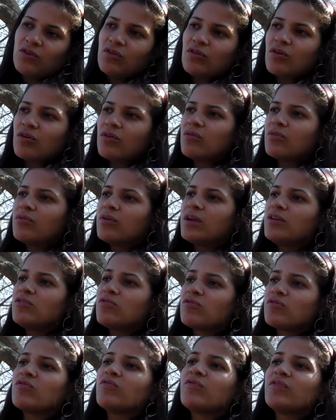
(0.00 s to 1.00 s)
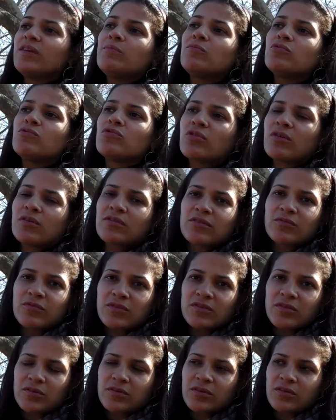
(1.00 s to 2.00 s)
You know, y yo sufrí mucho as a
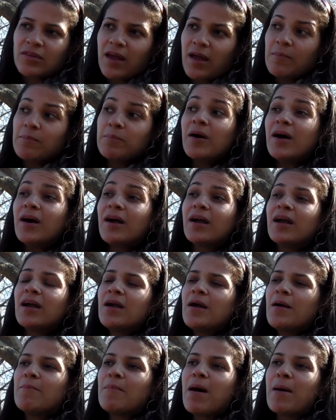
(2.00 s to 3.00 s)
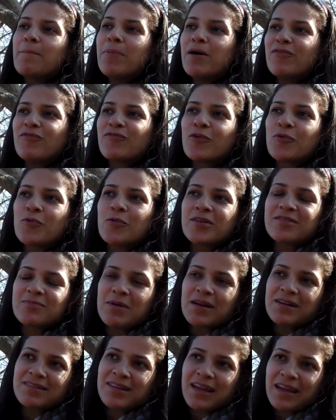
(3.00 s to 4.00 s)
result of that. But my buffer was
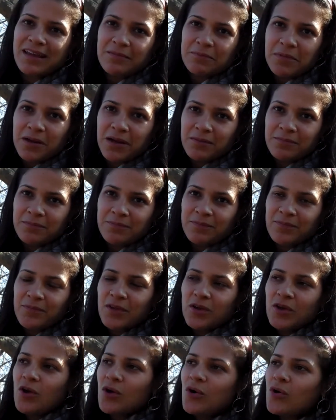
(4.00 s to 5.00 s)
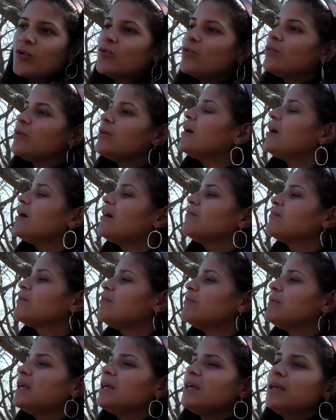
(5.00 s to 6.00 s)
my second mom, who
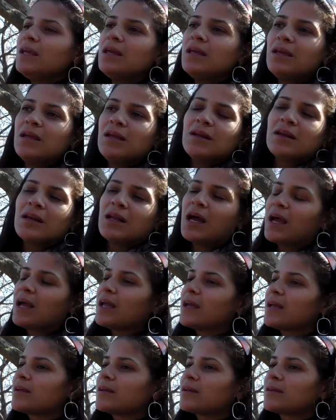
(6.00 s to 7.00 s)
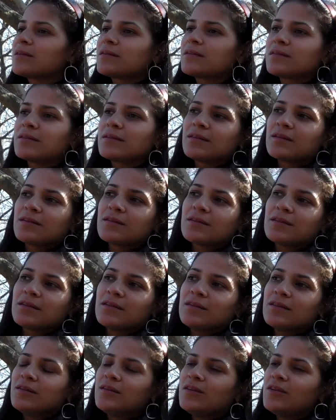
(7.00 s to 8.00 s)
loved me like,
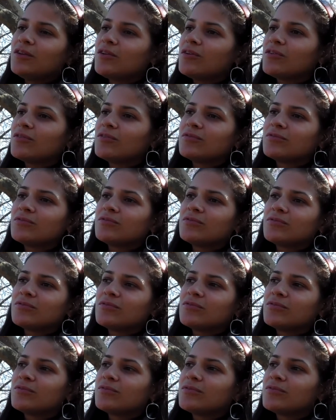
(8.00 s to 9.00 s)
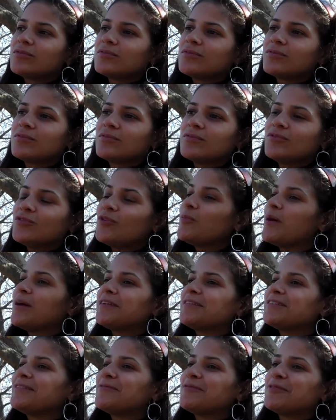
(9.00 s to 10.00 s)
you know,
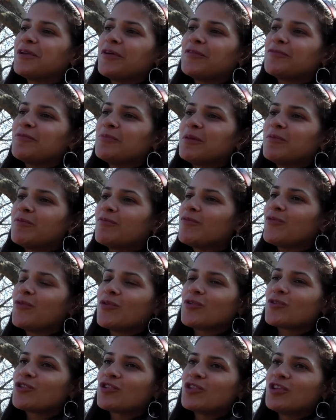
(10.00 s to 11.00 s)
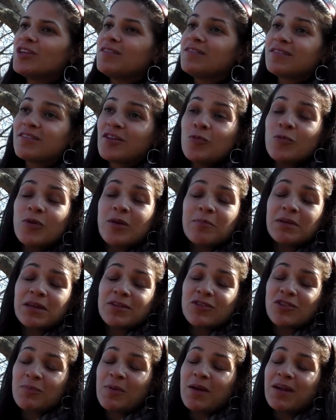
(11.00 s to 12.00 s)
nobody's ever loved me before. She's still with
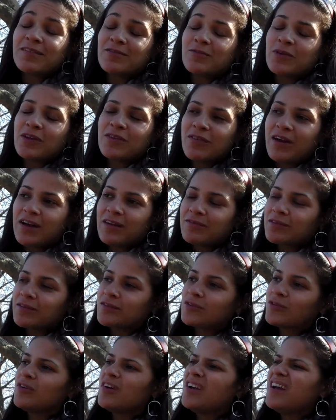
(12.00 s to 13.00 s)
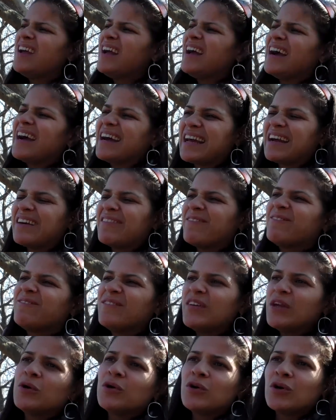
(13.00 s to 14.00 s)
me. She passed away 5 years ago, and I
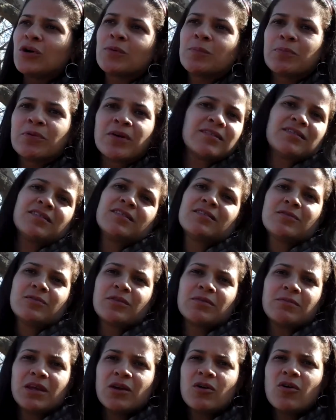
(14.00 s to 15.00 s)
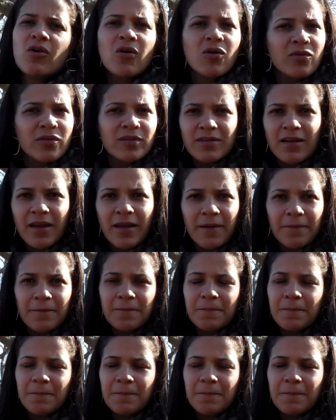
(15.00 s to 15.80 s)
feel her presence with me all the time.